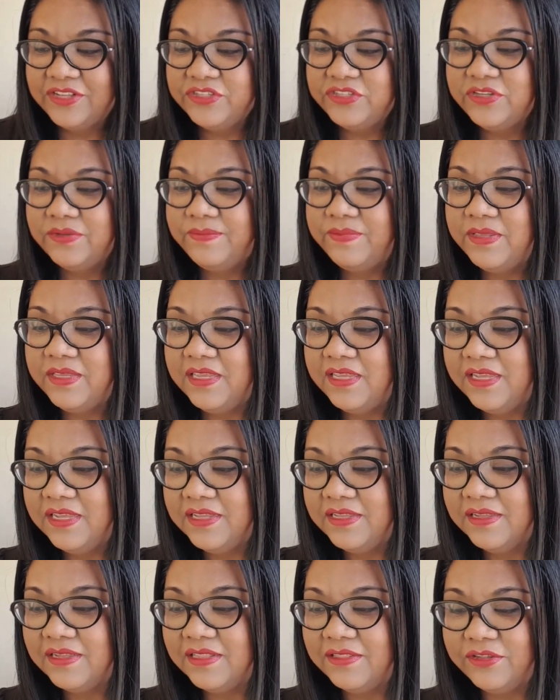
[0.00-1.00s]
to
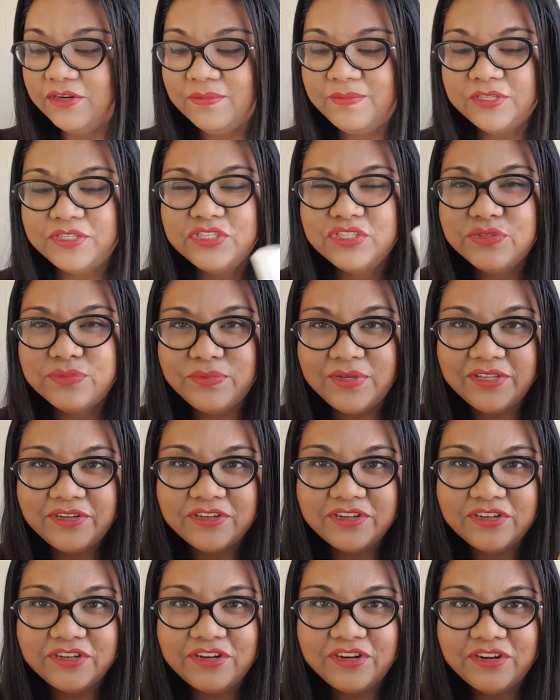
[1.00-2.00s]
be a little bit
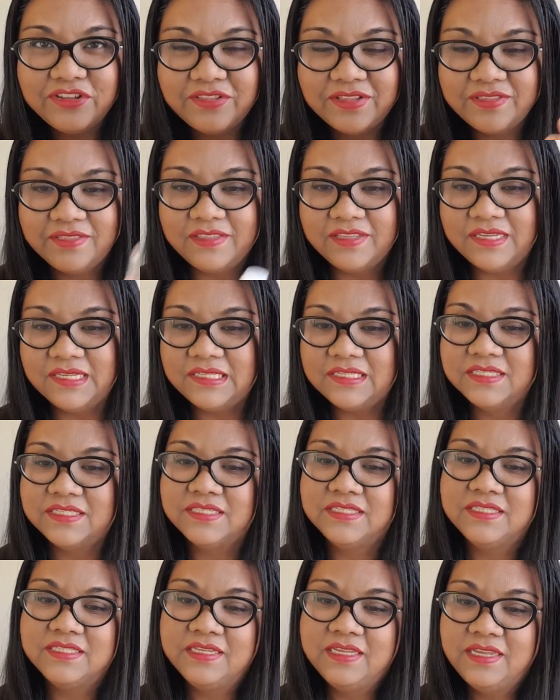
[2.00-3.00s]
sweeter than
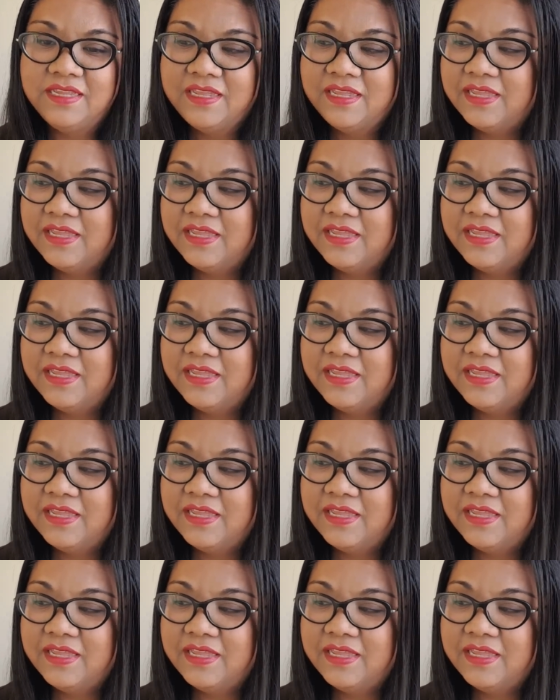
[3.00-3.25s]
this.